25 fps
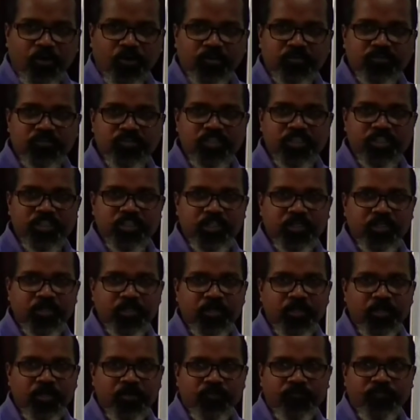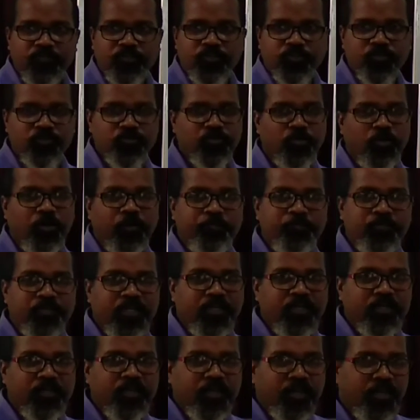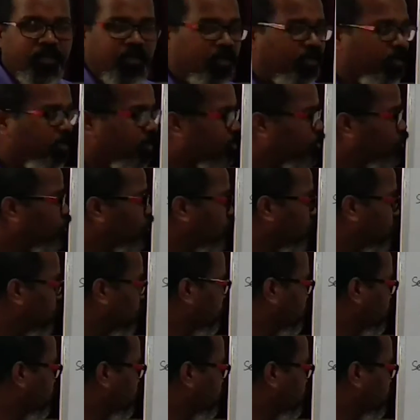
oxygen to obtain energy.